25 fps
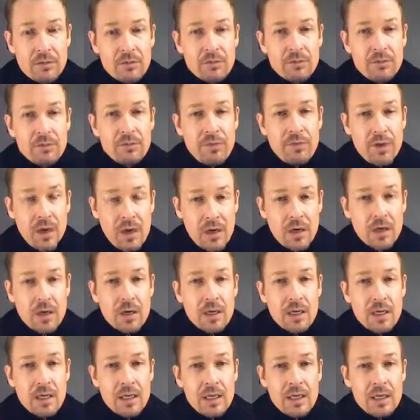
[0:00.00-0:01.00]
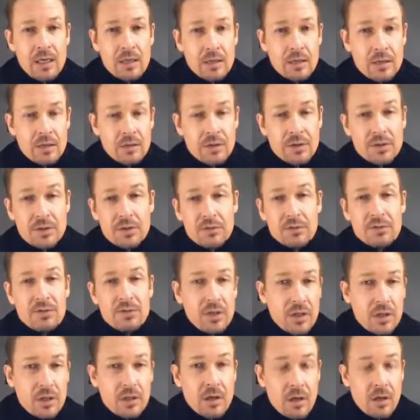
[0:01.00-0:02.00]
very
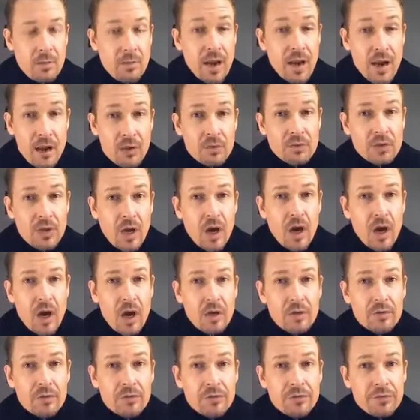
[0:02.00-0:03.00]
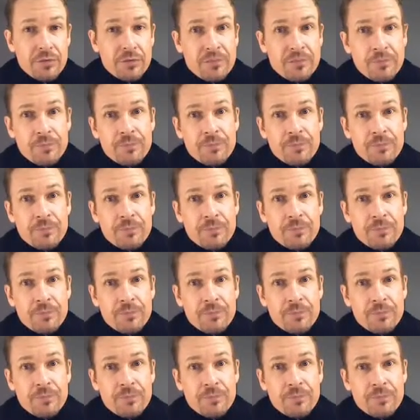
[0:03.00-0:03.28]
severe amount of